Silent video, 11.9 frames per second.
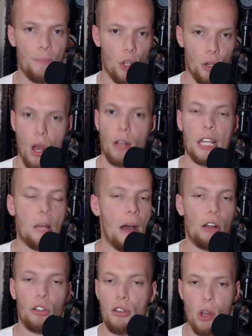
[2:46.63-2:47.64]
They're talking
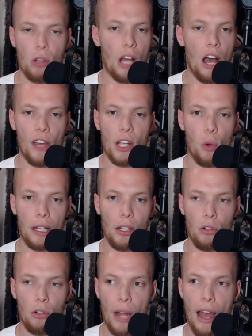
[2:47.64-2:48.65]
about Chris Olave quitting
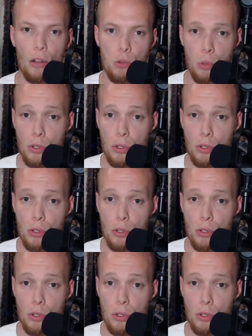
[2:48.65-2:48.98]
on routes.